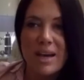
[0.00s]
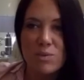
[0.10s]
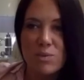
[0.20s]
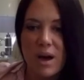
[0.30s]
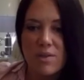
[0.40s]

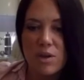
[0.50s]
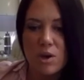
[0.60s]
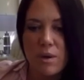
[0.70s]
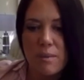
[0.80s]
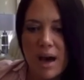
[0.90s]
why I think
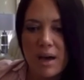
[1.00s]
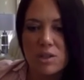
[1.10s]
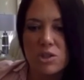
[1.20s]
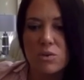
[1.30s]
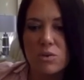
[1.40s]
going back
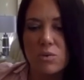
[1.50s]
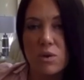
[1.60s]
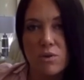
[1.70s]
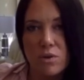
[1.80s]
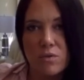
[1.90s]
to one of
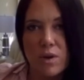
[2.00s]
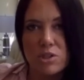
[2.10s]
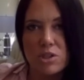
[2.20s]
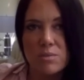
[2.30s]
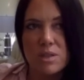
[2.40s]
your
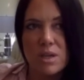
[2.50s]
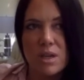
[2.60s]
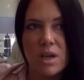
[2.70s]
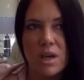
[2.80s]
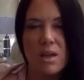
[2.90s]
friendships,
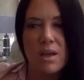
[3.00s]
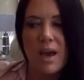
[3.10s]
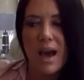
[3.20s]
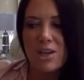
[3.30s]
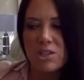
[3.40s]

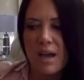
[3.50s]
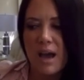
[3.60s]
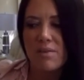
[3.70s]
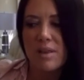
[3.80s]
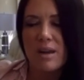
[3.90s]
actually
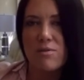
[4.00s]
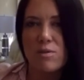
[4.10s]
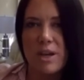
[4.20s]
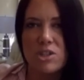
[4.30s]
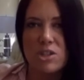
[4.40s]
having that
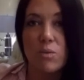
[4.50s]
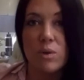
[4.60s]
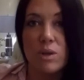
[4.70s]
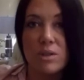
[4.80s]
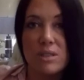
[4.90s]
information in
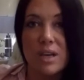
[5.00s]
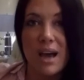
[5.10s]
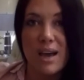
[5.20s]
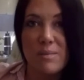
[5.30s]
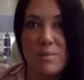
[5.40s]
real
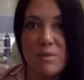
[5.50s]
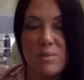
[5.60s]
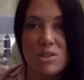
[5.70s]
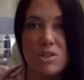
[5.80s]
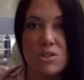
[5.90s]
time would have been
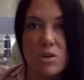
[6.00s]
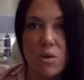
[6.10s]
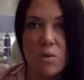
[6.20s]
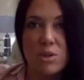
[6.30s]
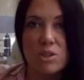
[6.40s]
so
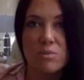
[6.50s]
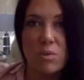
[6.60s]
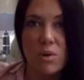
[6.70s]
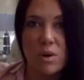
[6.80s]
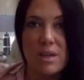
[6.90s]
much
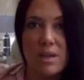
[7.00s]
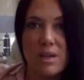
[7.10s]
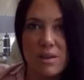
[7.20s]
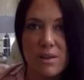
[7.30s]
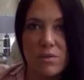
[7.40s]
more
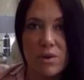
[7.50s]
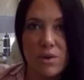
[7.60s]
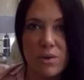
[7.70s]
healing for you.